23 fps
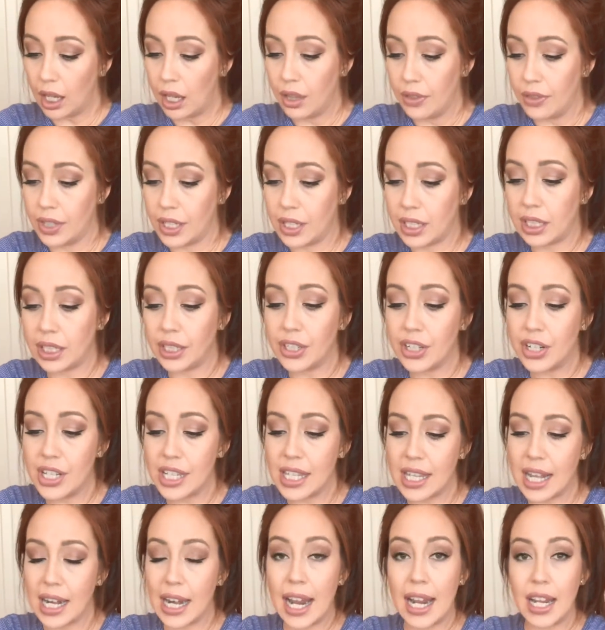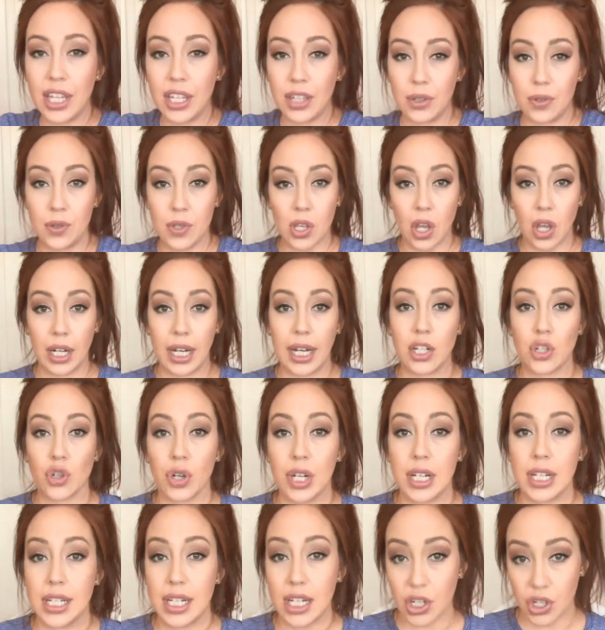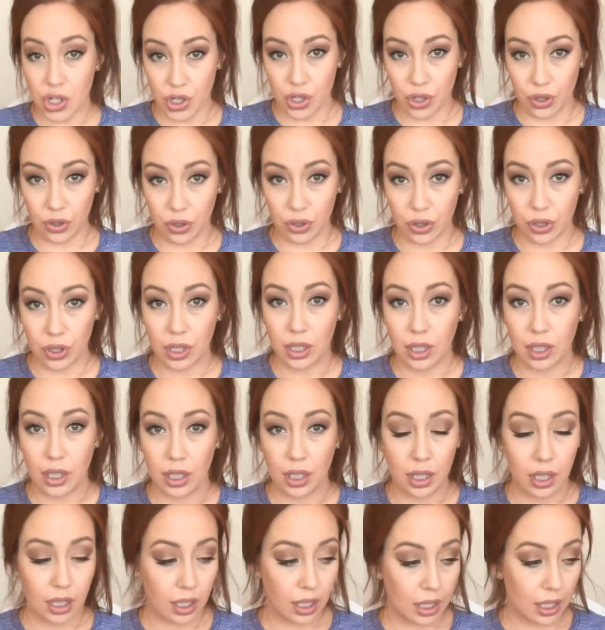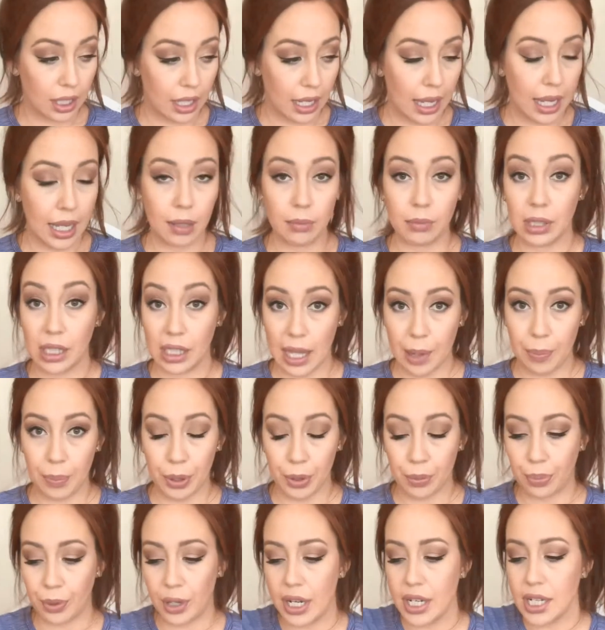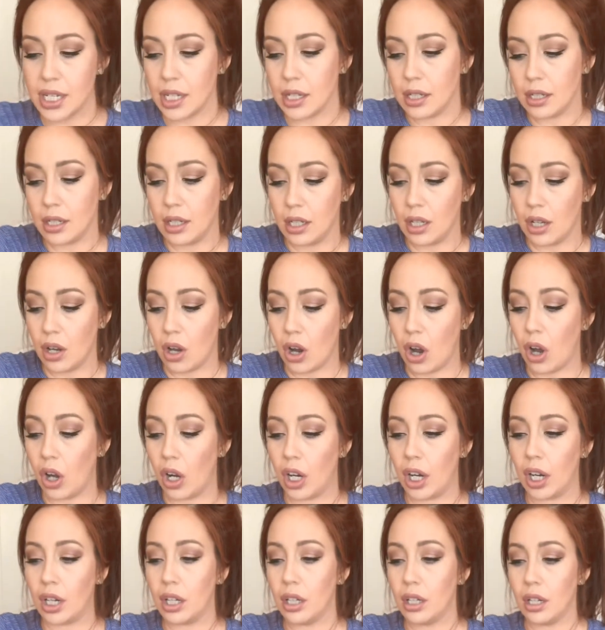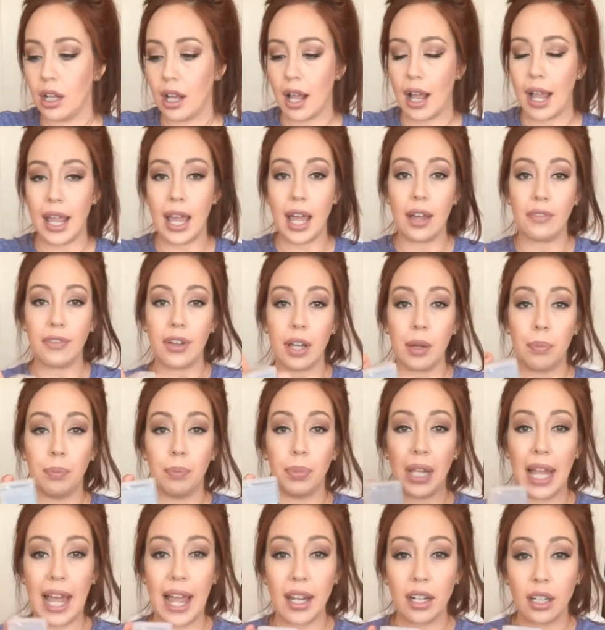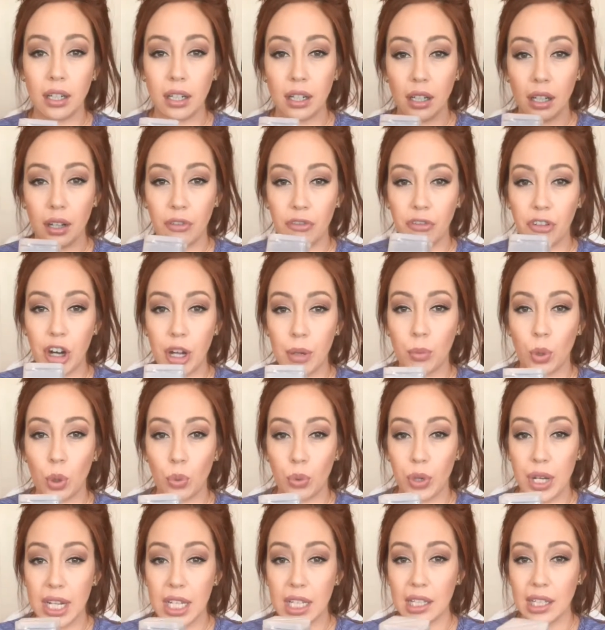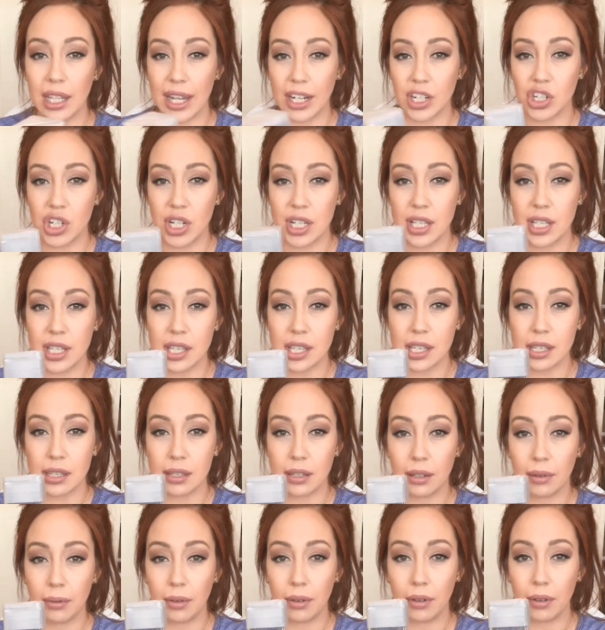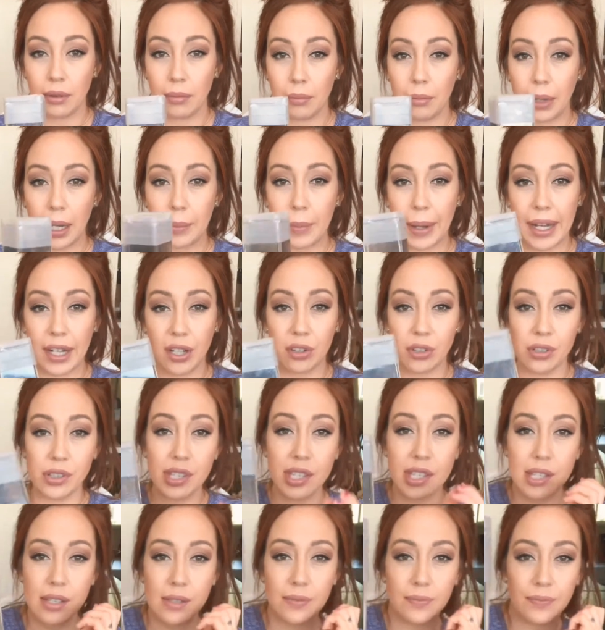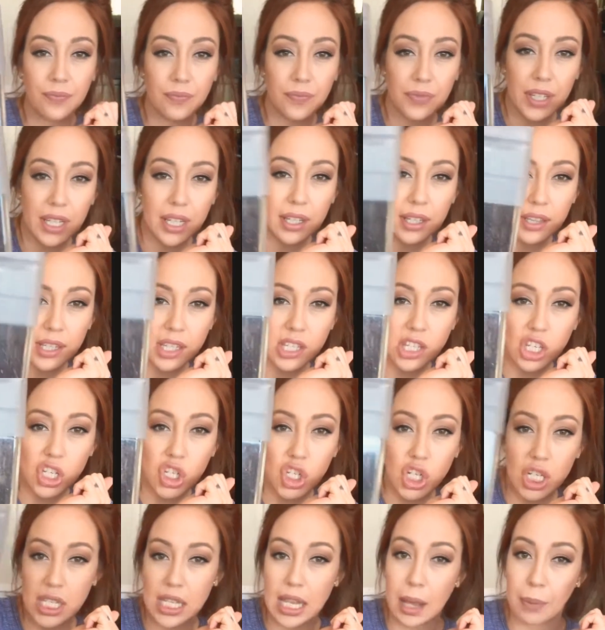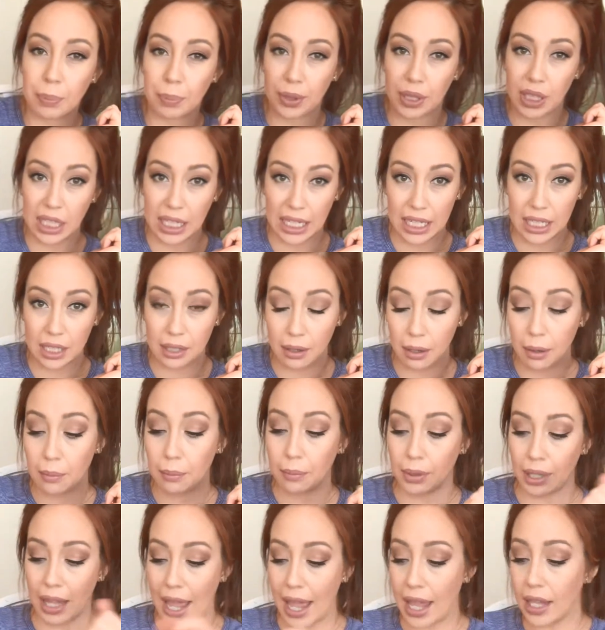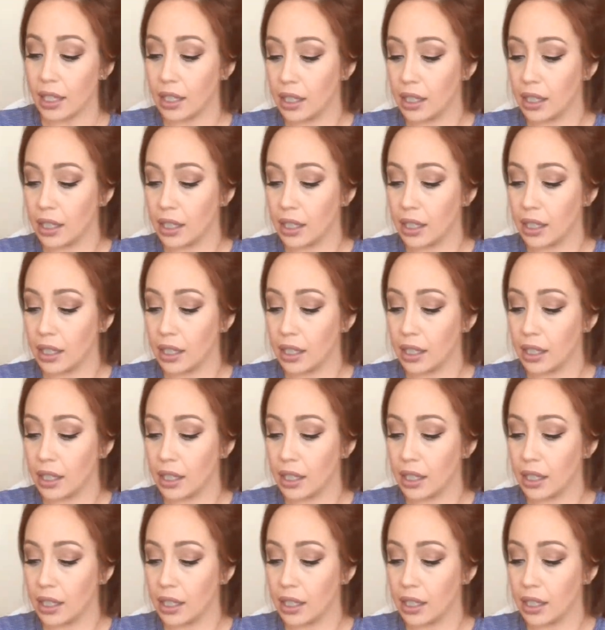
The glitters that I use on a traditional leopard print are, I have a black from Recollections by Michaels. This is just a plain black.